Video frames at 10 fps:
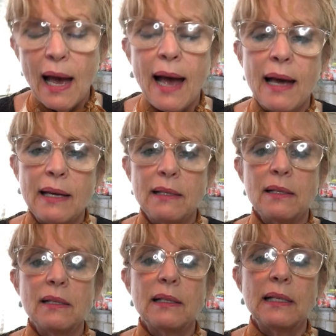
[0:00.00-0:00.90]

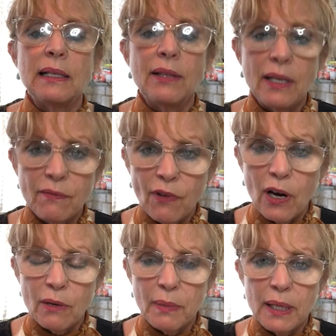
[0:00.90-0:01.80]
and in the
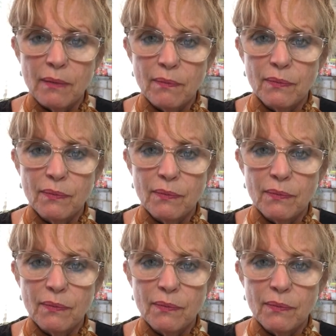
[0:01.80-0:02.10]
environment.